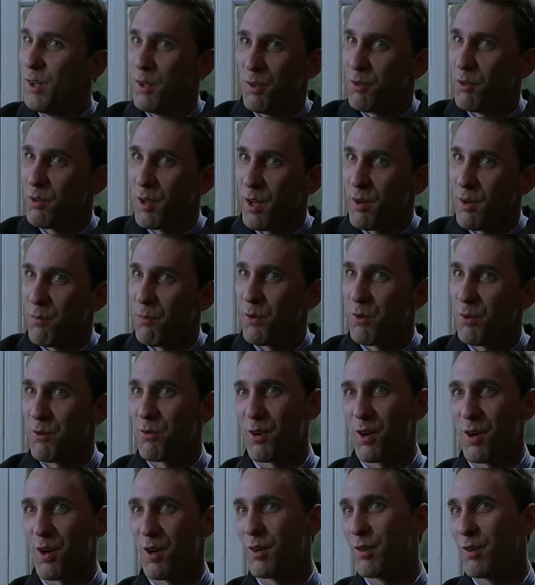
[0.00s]
you take more
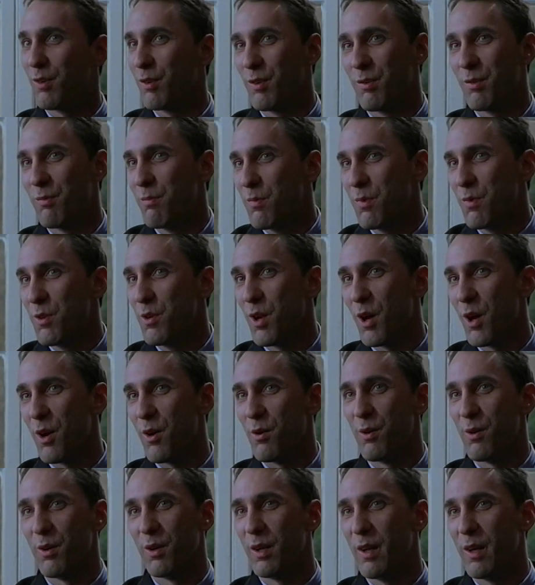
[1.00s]
drugs, you
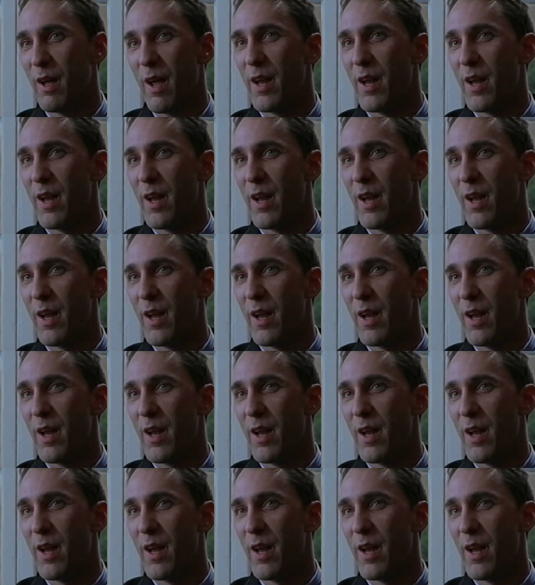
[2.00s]
know,